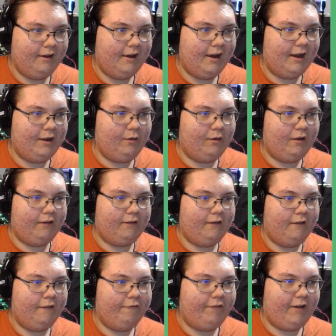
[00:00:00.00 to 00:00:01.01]
I can do this.
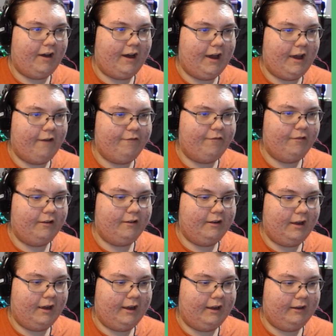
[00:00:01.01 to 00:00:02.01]
Five,
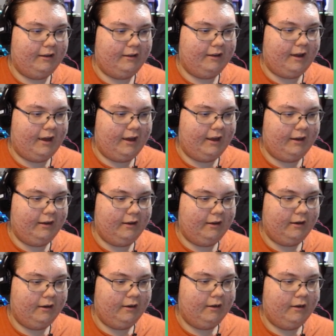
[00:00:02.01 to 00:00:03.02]
nine, nine,
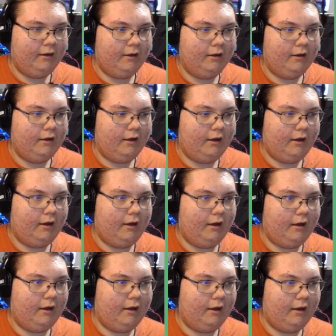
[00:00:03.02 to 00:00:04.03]

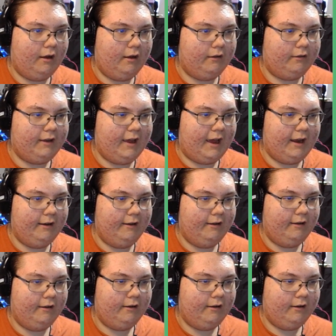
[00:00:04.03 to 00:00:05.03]
uh, ten.
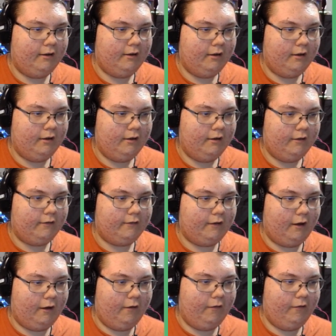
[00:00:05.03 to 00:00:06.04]
Let's
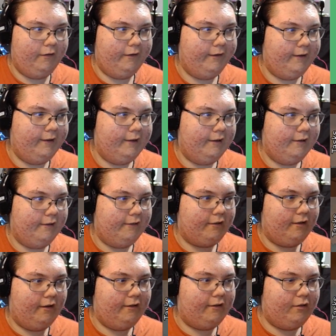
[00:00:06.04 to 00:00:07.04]
go. Let's
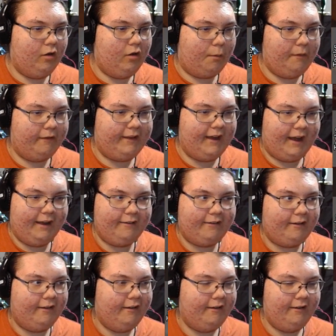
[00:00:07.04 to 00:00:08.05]
go. Let's do all my tasks.
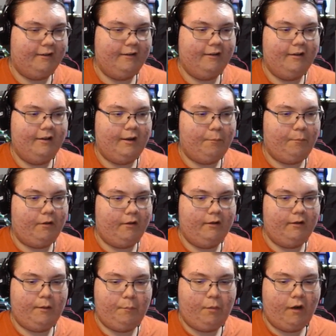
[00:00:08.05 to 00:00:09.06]

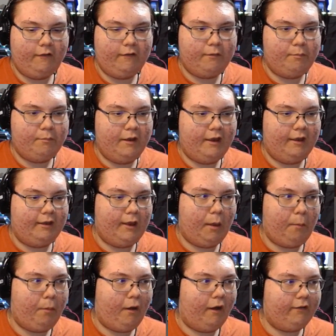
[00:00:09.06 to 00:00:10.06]
The imposter
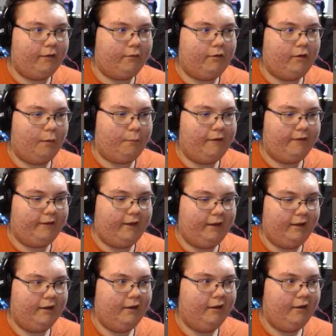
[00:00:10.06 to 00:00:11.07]
is, is so
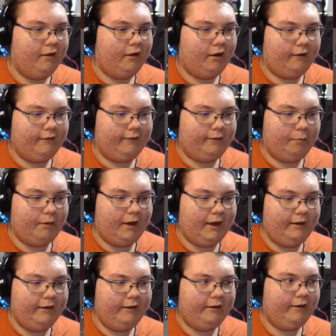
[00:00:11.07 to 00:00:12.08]
busy on the zip
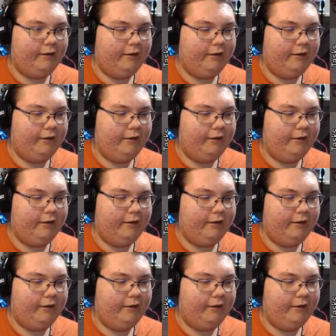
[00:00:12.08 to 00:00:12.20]
line.